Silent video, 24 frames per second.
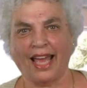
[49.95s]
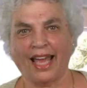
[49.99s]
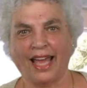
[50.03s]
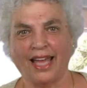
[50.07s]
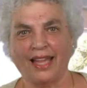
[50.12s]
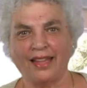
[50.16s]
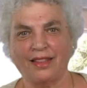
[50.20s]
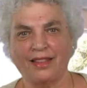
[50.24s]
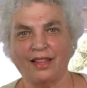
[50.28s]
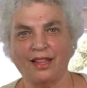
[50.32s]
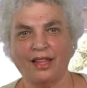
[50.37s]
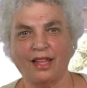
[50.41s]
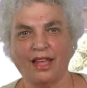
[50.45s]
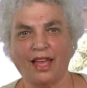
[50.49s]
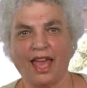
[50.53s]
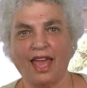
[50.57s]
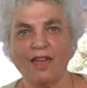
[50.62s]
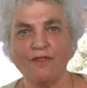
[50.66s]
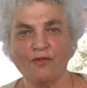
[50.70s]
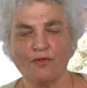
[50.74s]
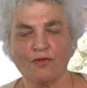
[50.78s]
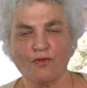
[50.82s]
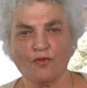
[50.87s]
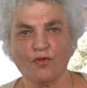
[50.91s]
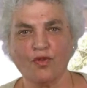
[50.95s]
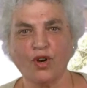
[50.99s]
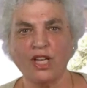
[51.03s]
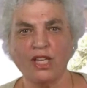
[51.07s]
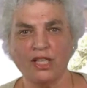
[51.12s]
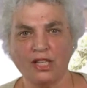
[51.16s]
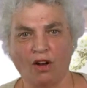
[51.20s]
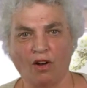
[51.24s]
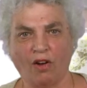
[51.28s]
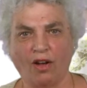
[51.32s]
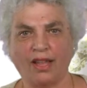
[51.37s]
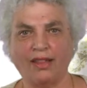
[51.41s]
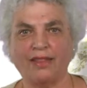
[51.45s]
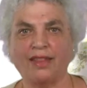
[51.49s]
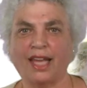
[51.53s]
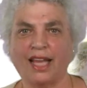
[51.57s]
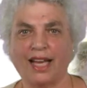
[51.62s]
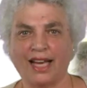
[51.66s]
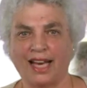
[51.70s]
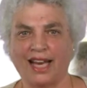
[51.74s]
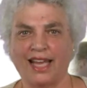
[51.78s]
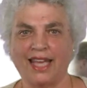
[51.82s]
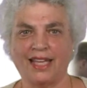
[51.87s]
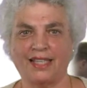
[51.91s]
And every night
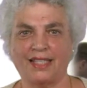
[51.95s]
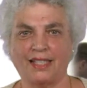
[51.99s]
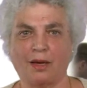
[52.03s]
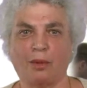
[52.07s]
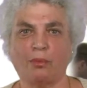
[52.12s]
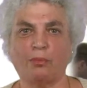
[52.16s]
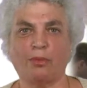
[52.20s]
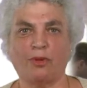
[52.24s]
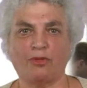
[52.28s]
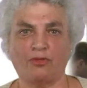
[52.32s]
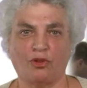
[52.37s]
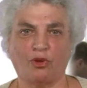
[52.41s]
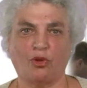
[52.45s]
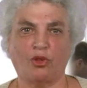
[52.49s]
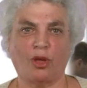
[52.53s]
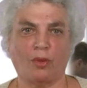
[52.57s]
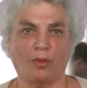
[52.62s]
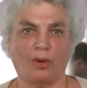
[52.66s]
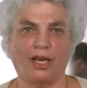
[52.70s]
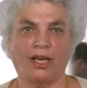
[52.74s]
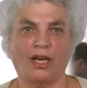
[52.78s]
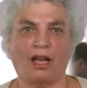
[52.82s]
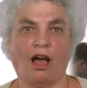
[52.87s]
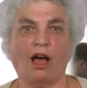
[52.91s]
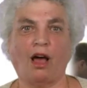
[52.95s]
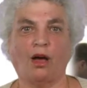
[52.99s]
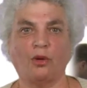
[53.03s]
they cleared up before they went